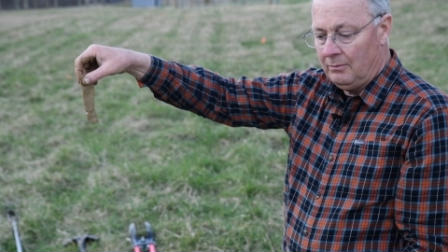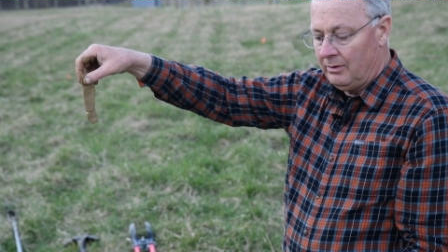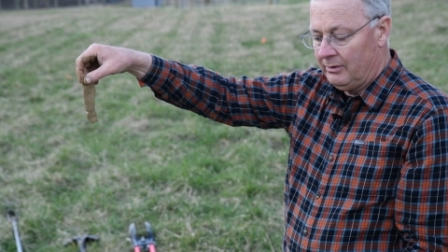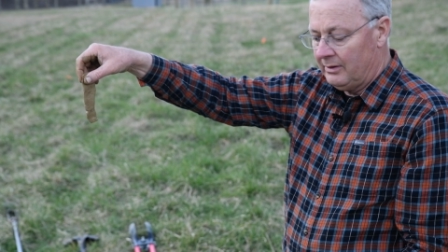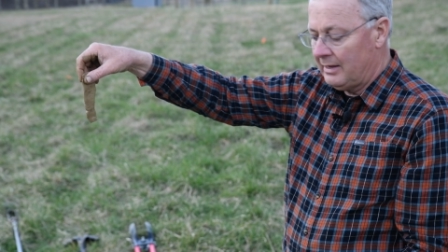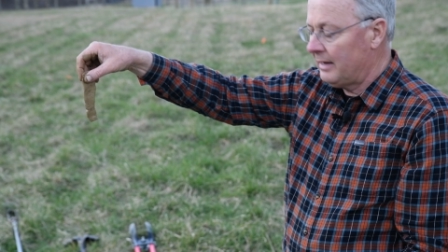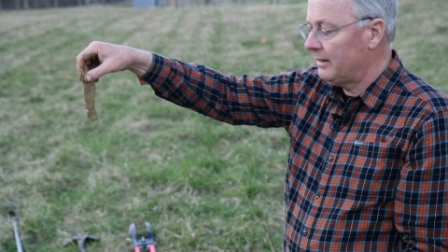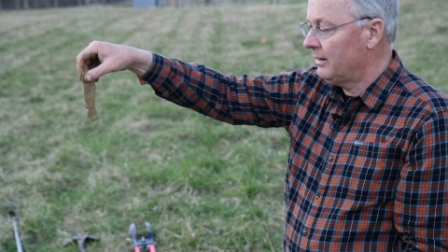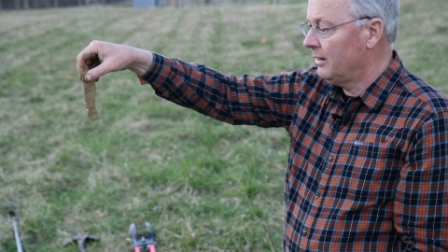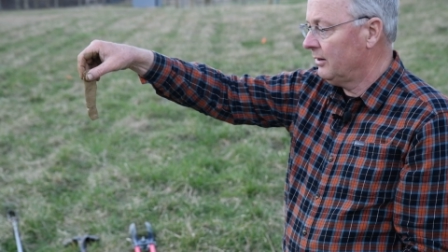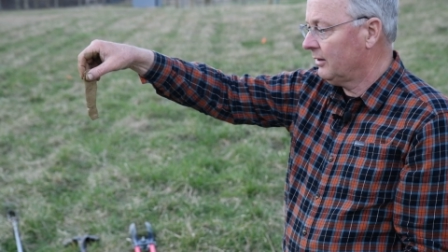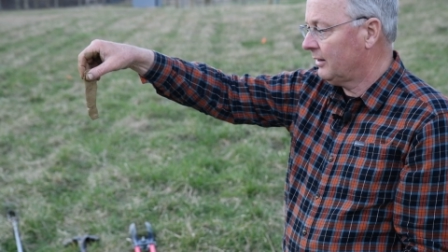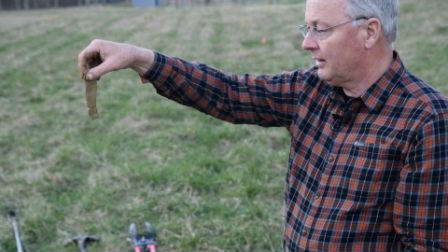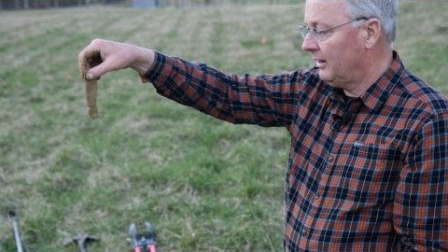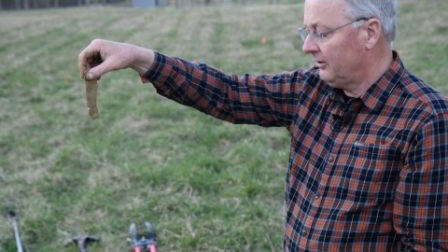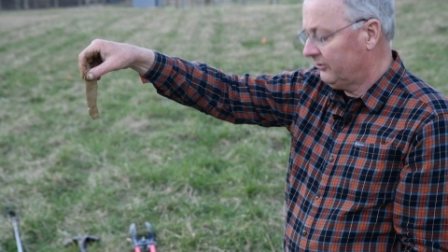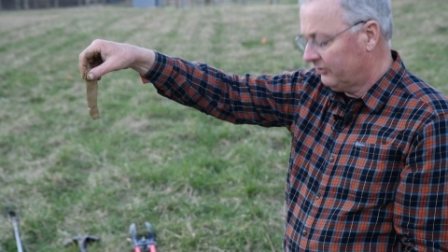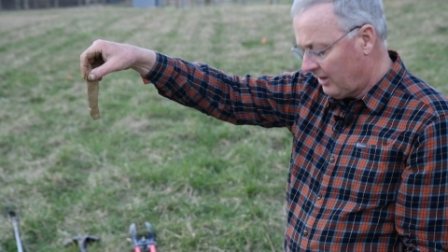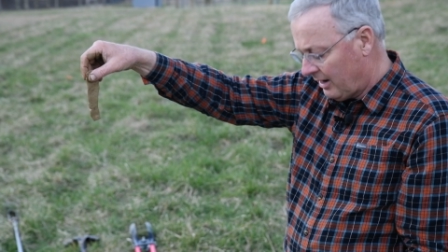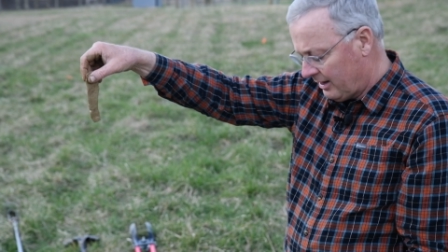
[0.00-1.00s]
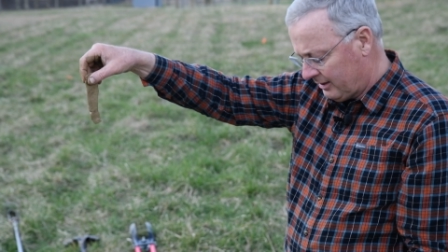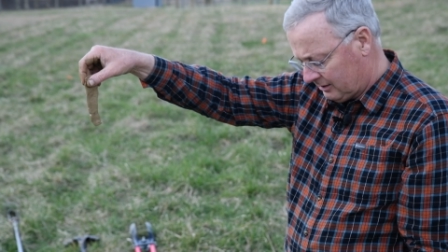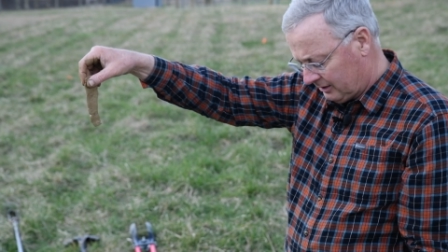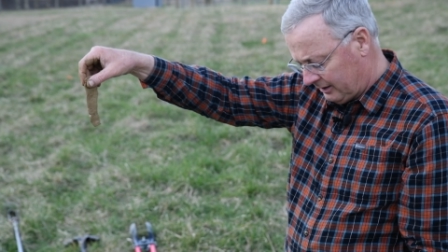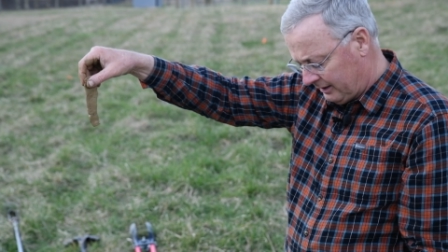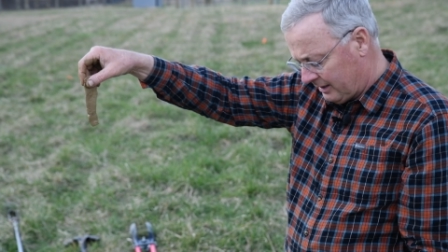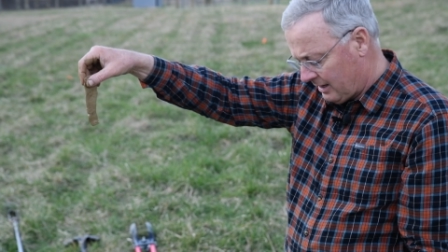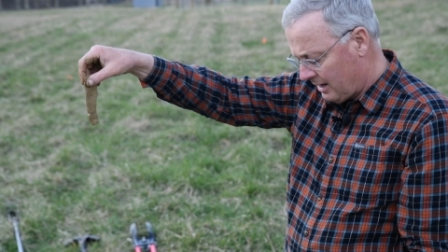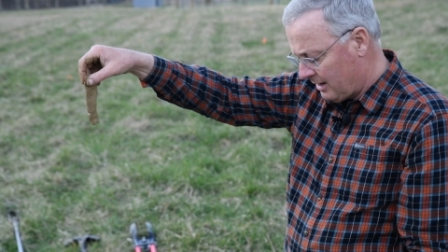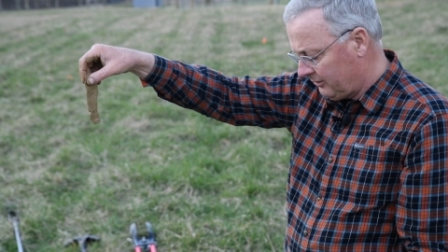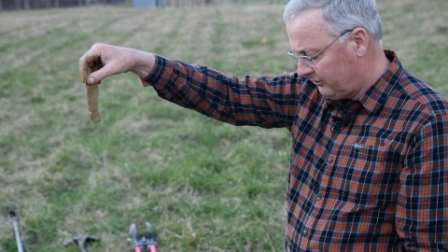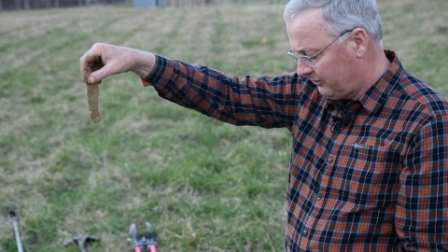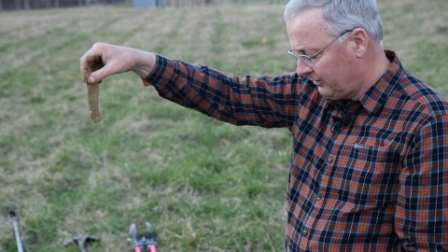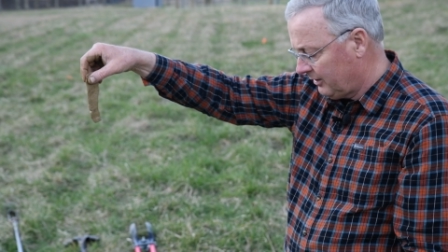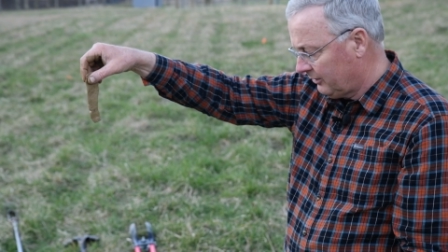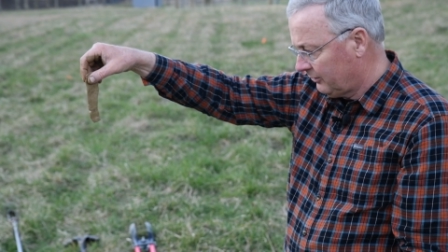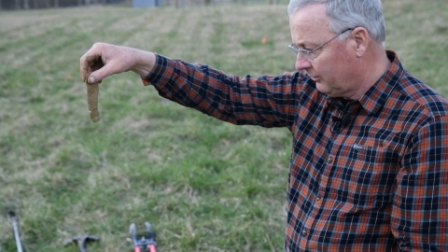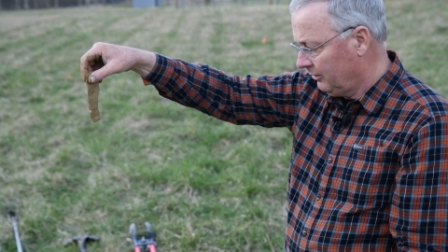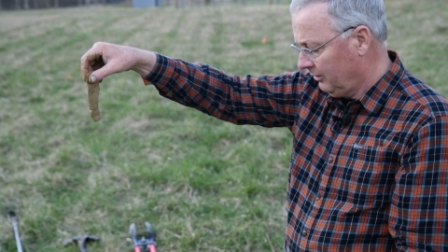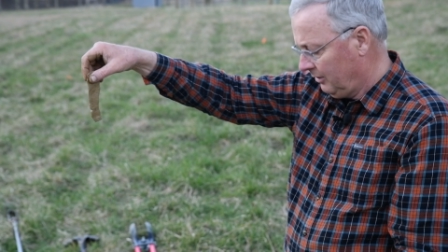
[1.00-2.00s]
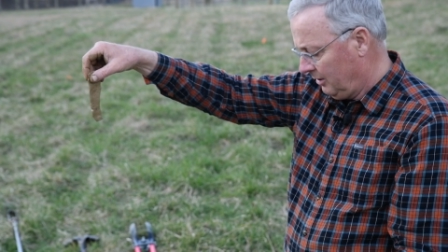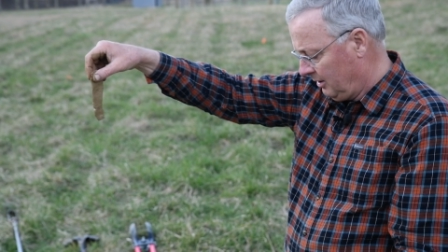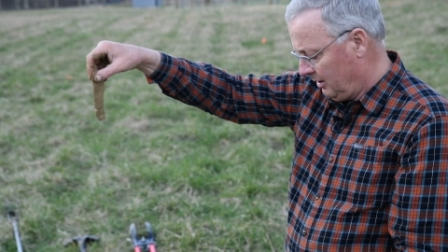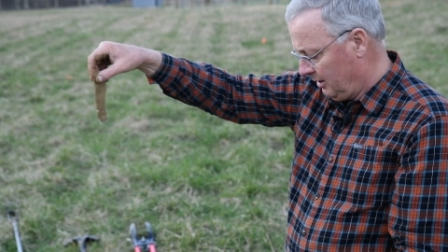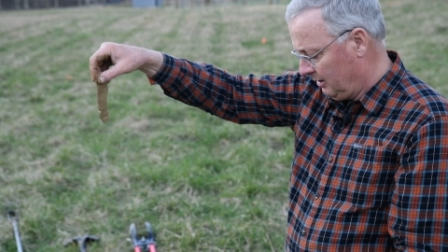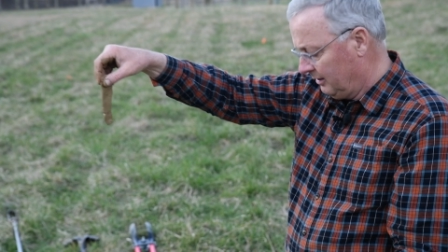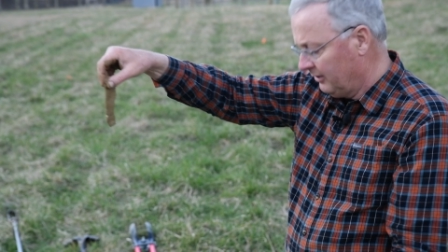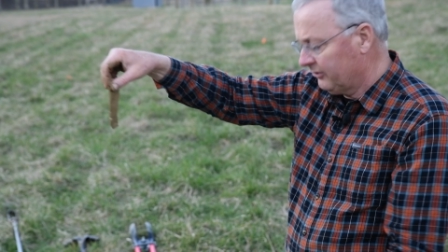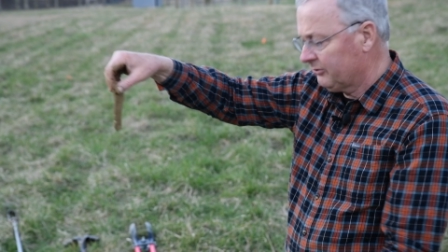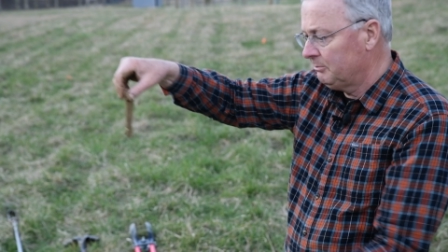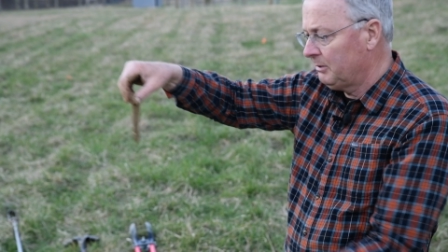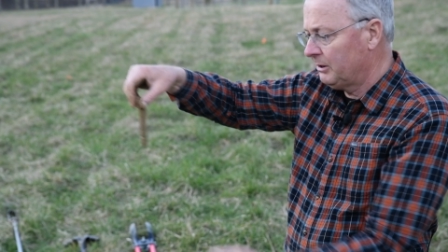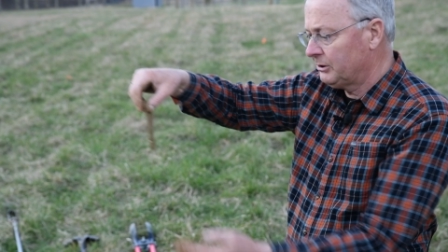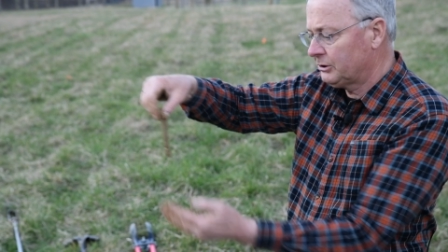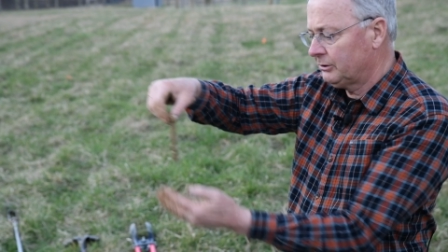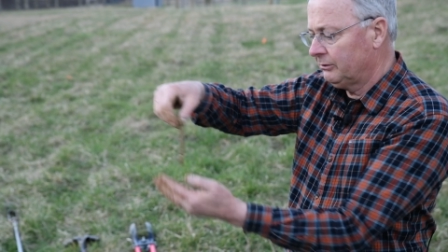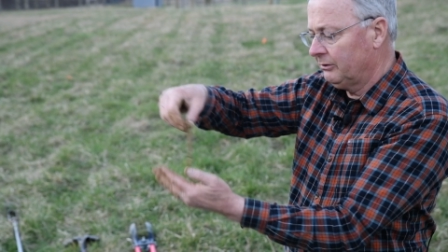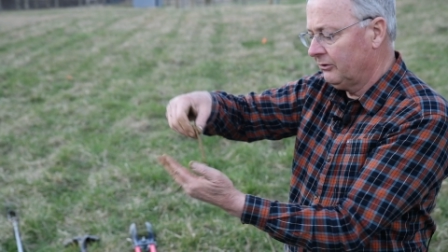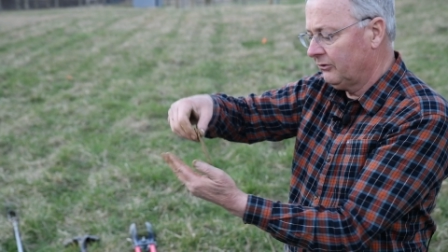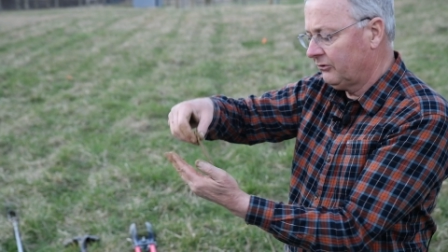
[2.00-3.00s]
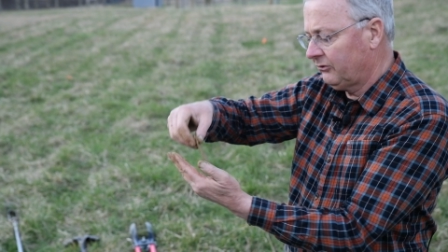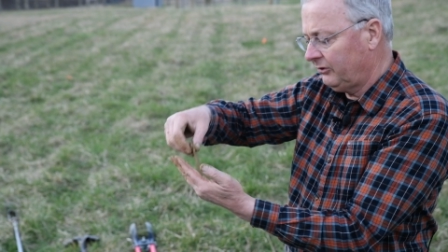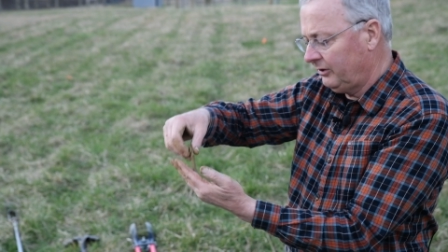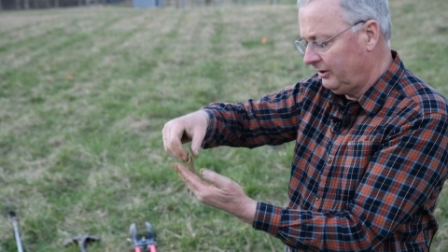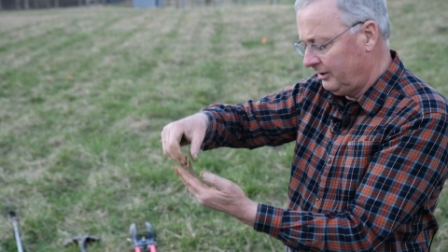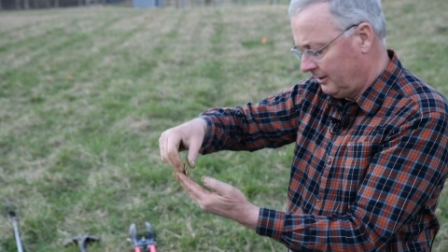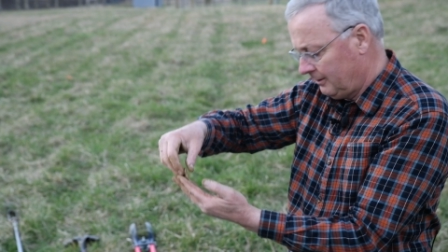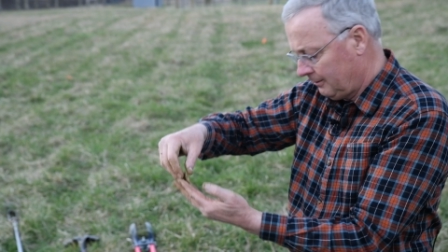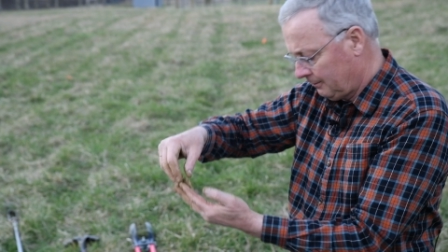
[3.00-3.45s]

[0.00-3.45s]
That indicates high clay content. Let's measure it and see.